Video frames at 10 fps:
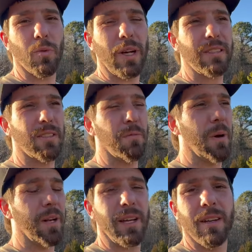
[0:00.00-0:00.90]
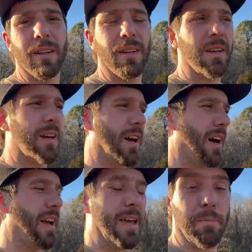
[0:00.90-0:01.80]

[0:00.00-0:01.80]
waste of money and